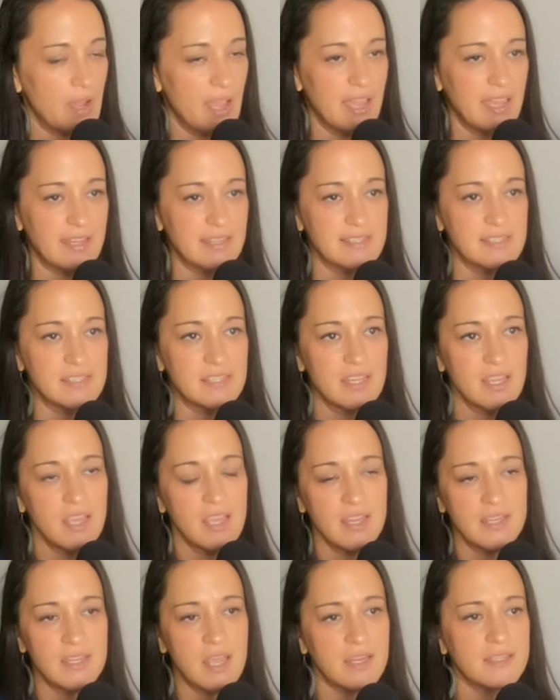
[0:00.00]
And
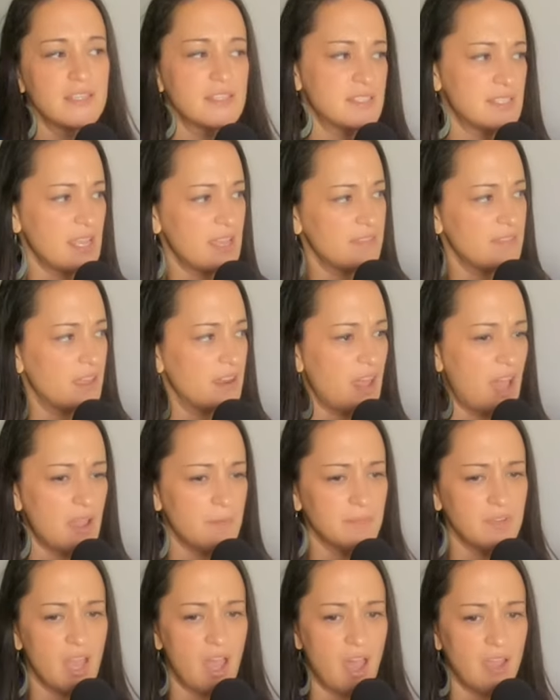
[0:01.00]
not to say that I'm
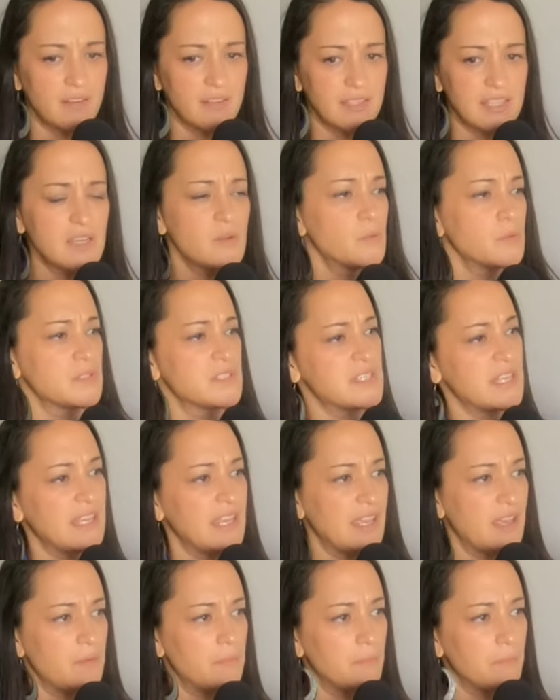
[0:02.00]
not equal to
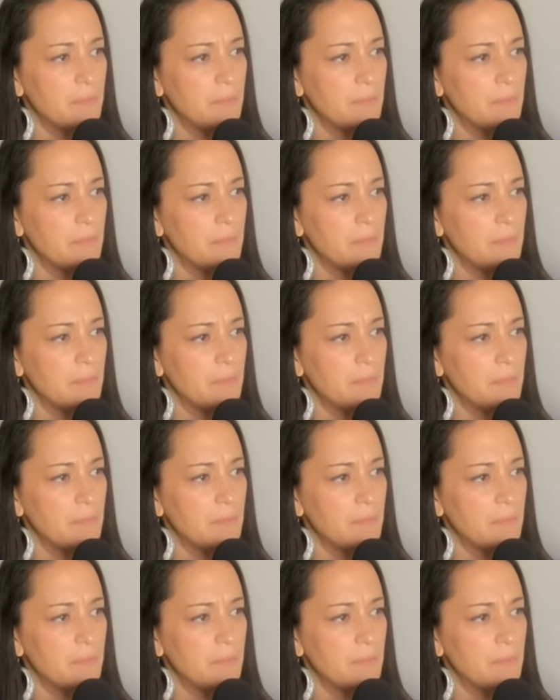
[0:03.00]
him,